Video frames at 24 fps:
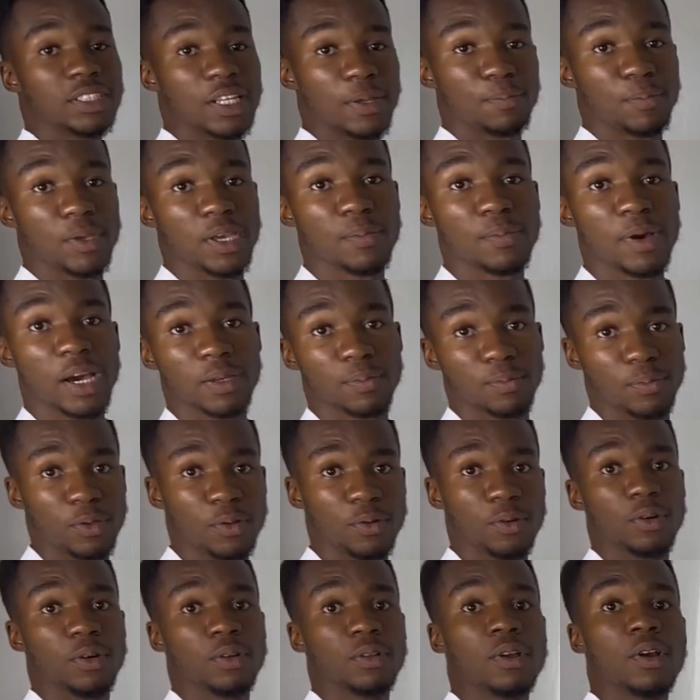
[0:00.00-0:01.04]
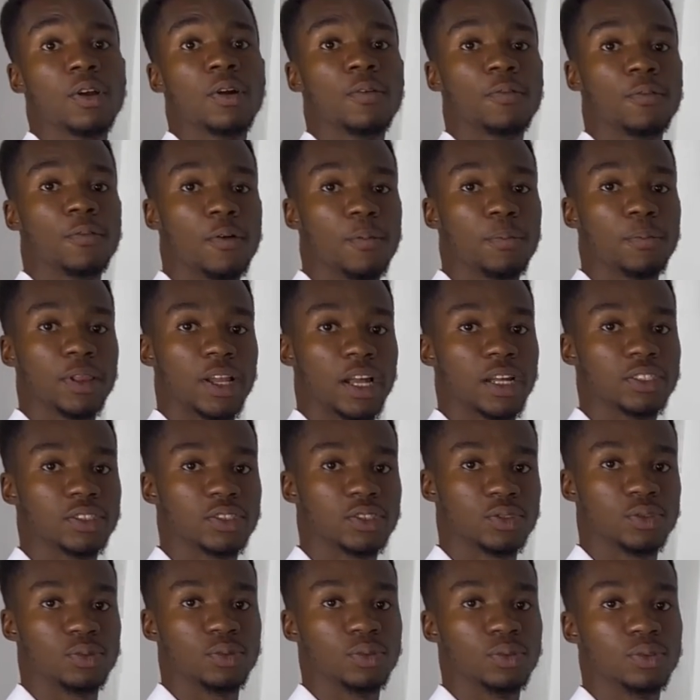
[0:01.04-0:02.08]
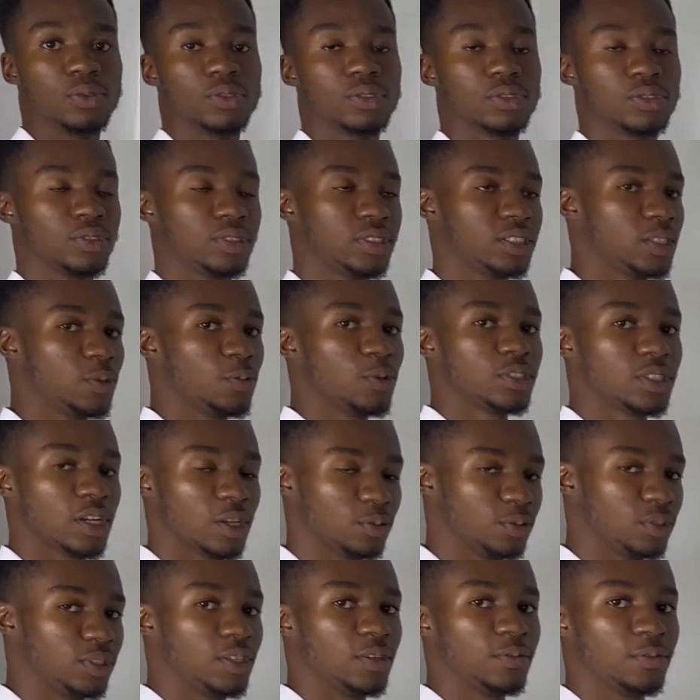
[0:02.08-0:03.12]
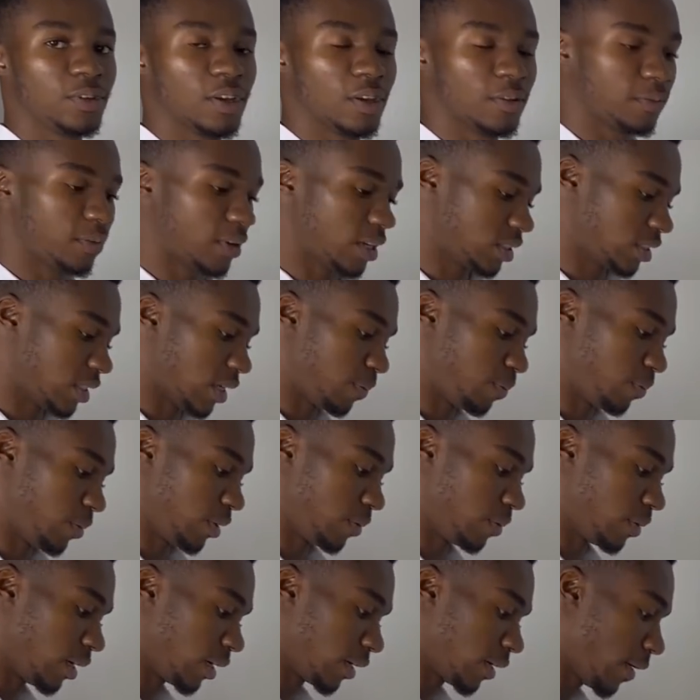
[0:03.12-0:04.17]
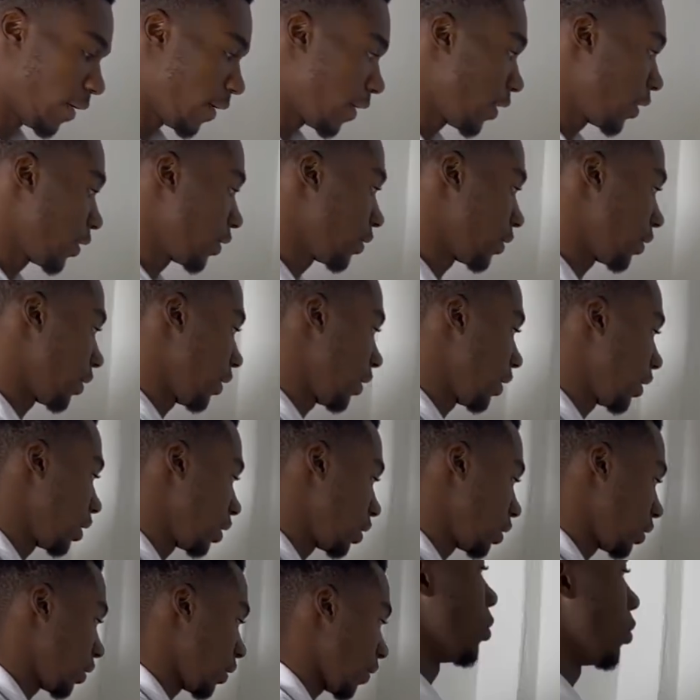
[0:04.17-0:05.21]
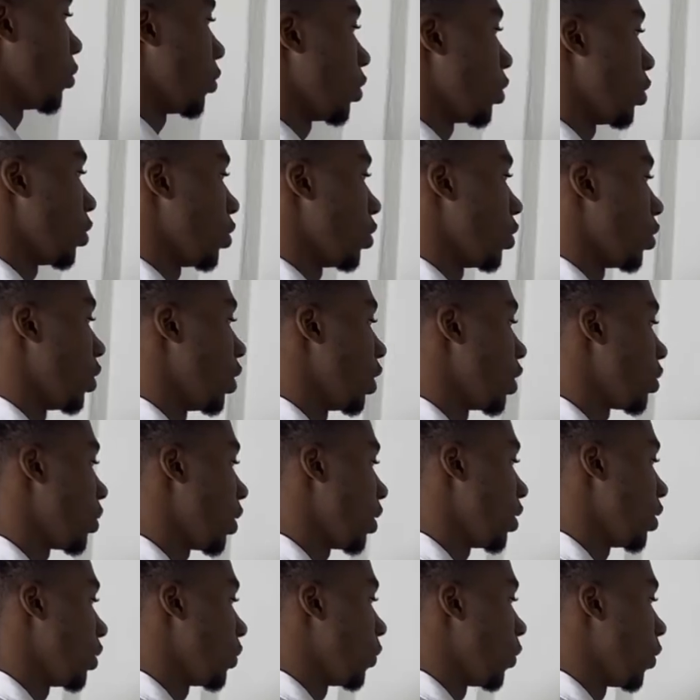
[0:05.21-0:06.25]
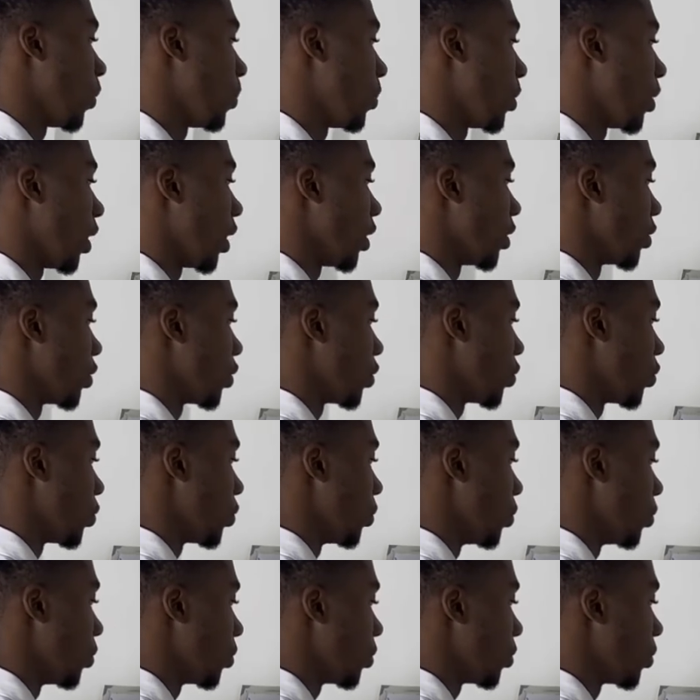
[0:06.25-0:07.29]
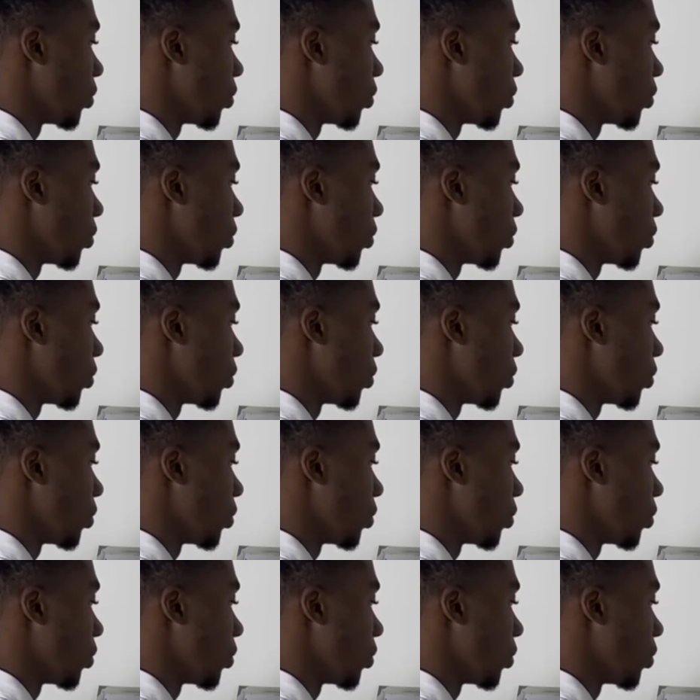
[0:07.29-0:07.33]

the payback period for plant 2 to see which one will give you a faster payback. Say yes. So this one is for plant 2.